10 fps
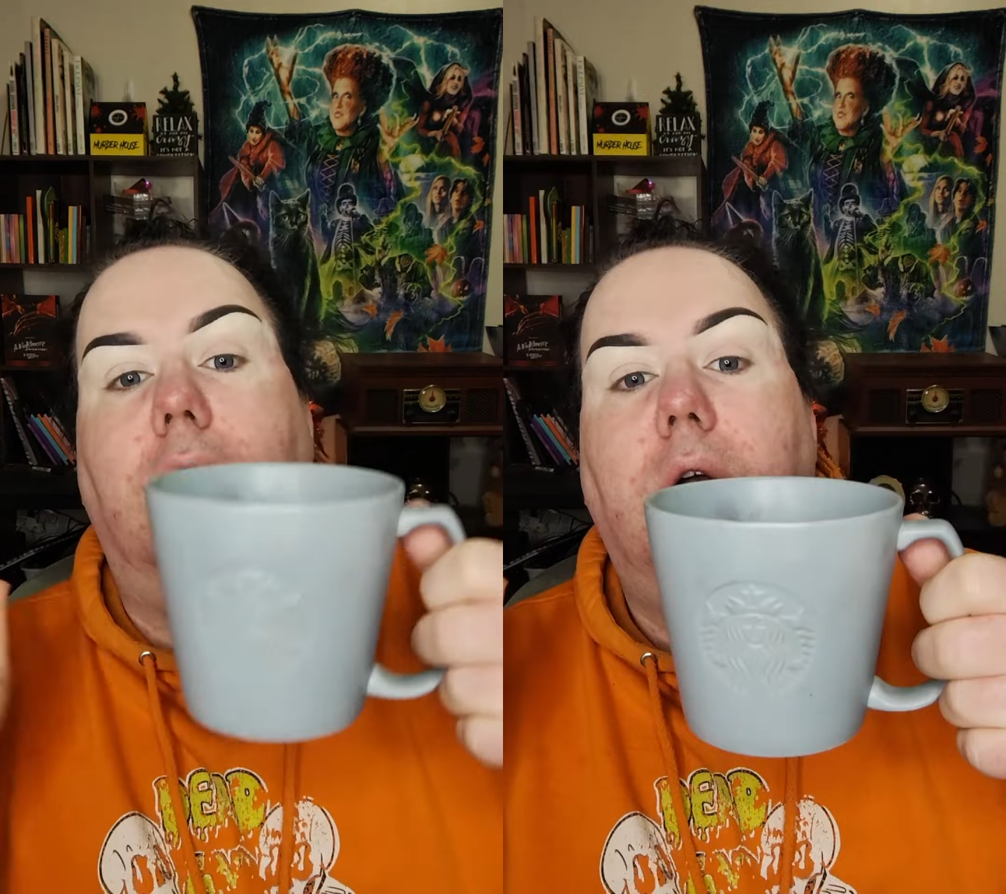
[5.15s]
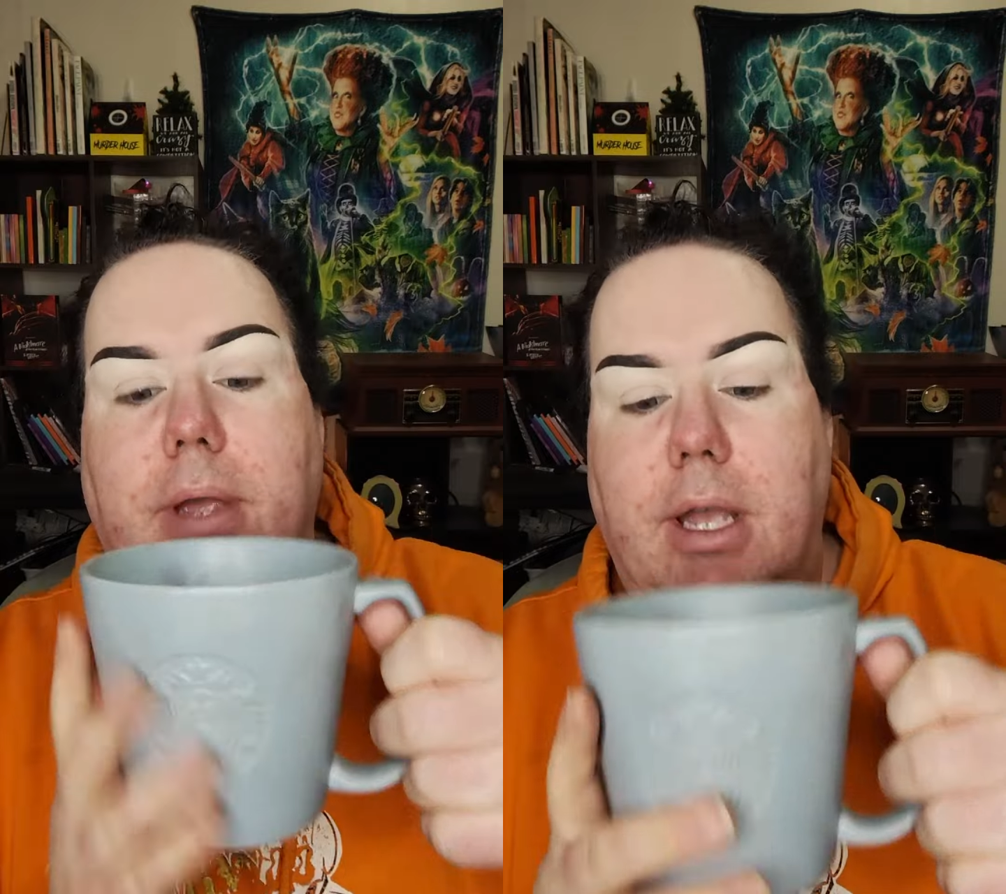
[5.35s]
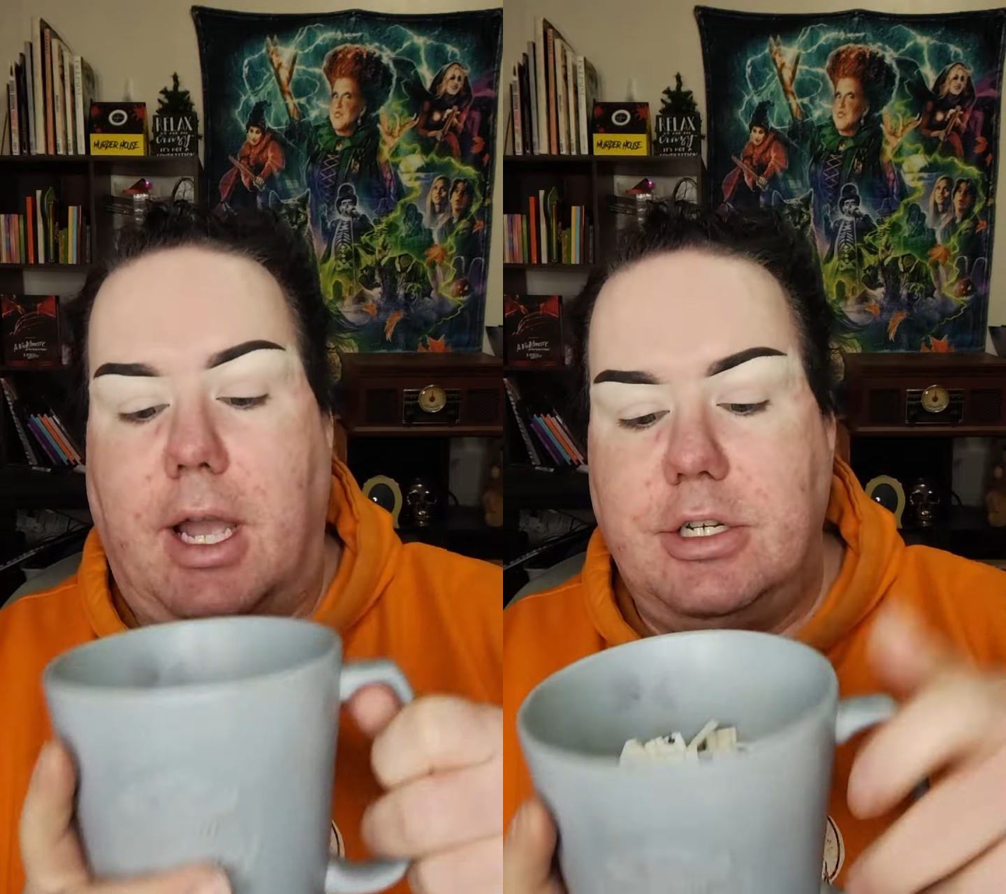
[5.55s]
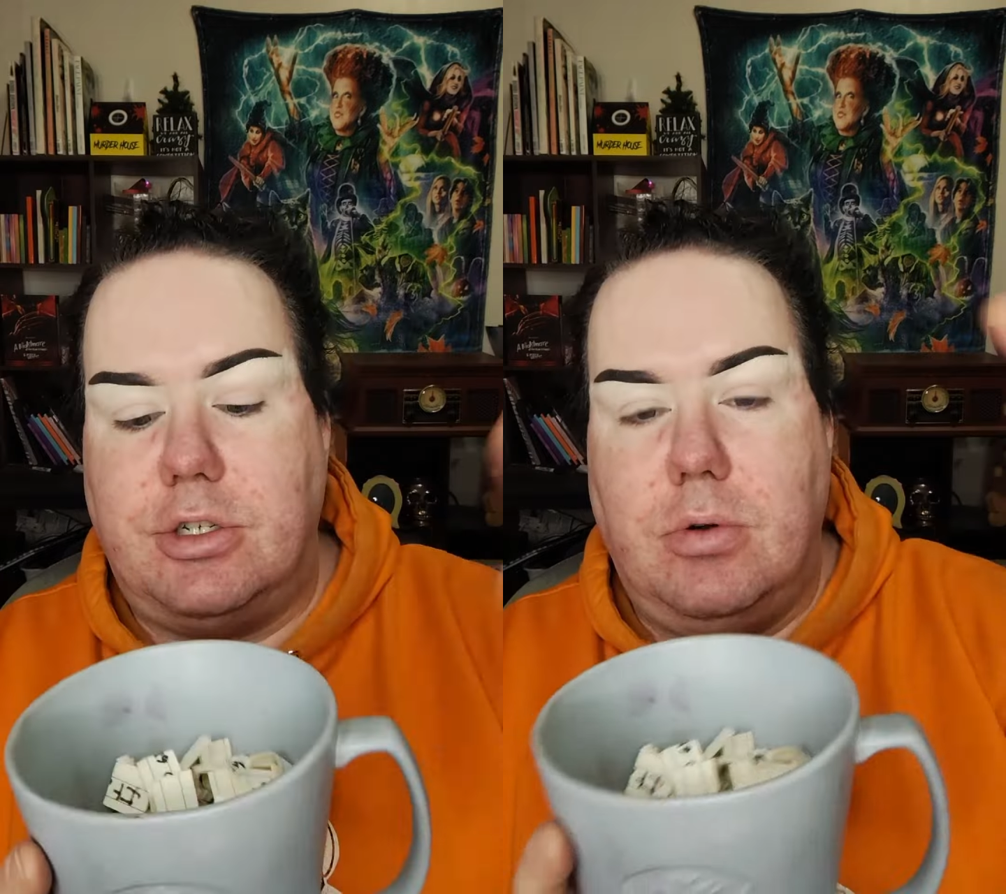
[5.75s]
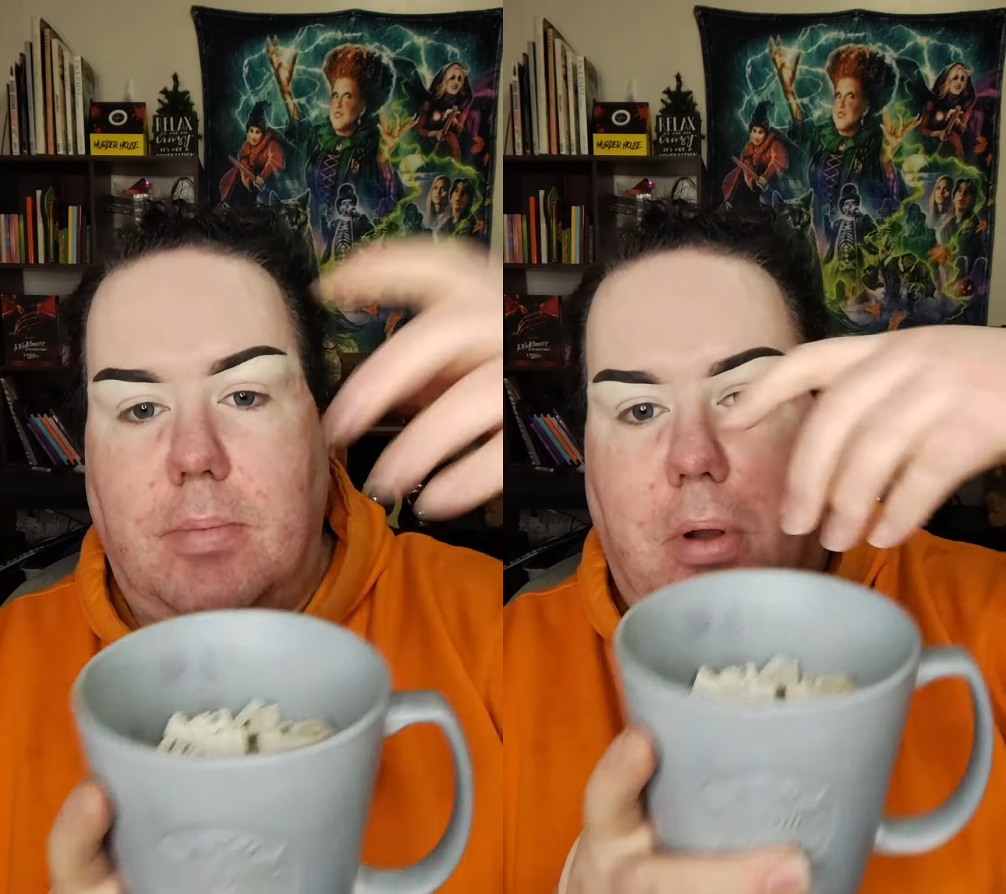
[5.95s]
week I
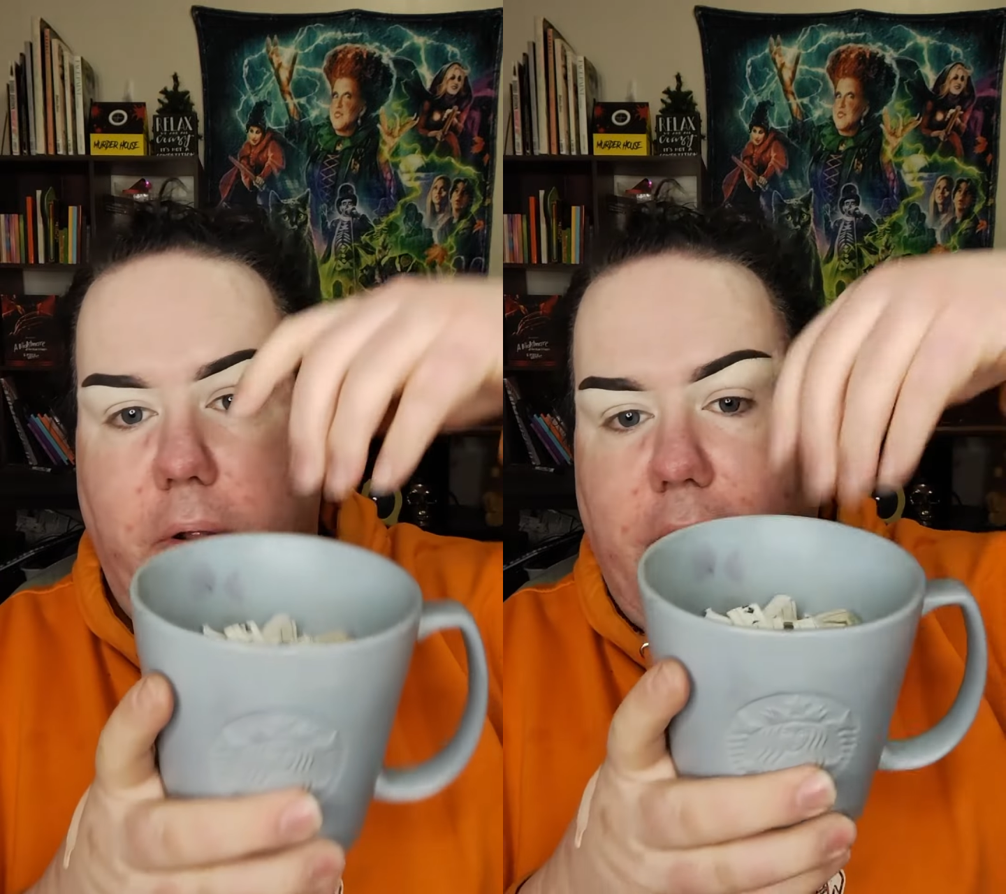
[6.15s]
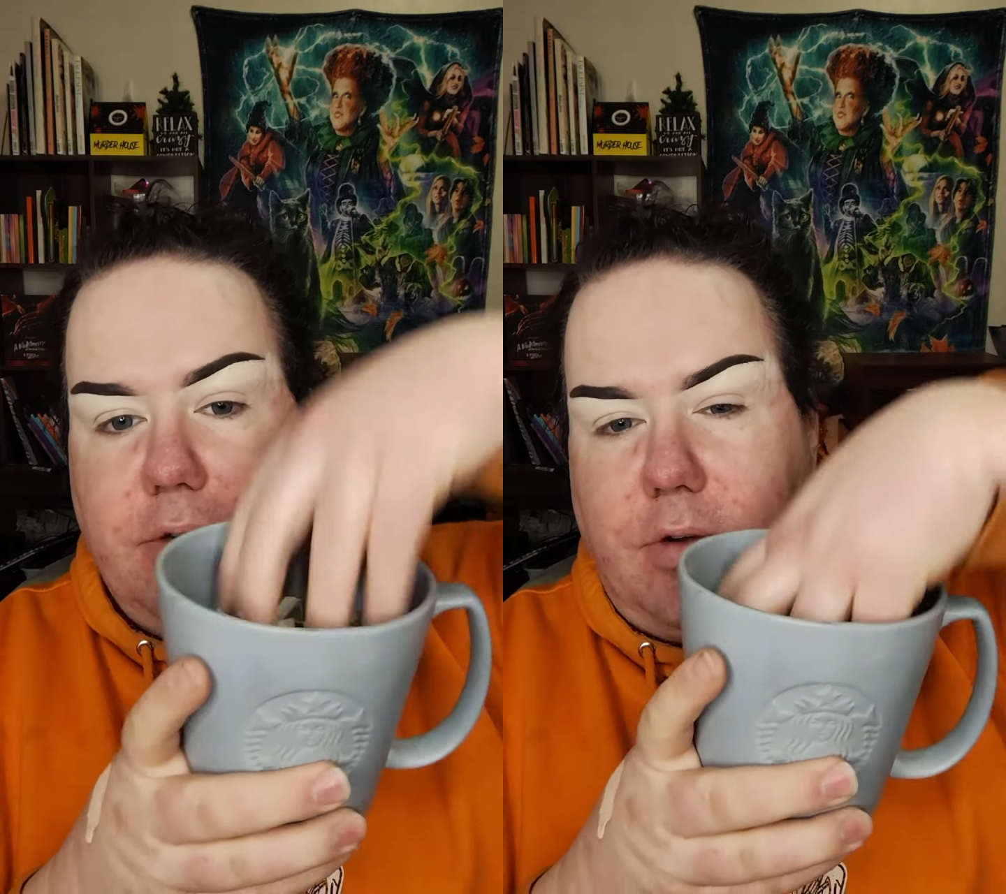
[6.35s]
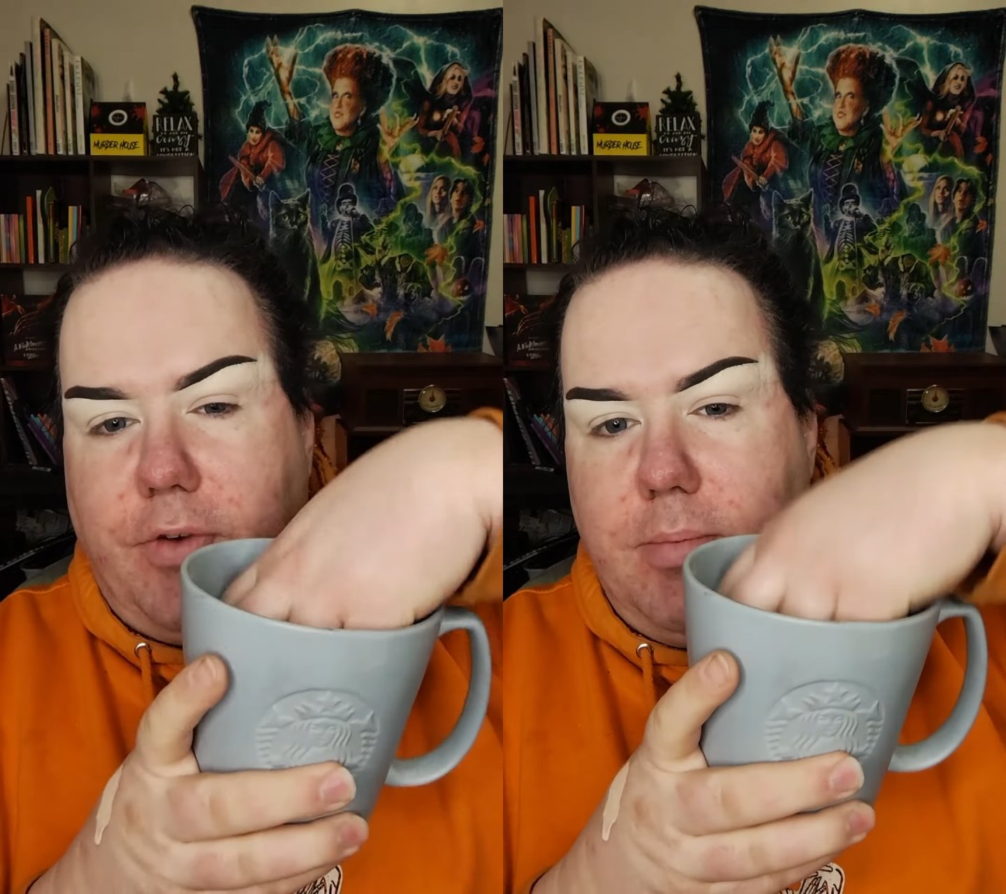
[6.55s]
do pull out from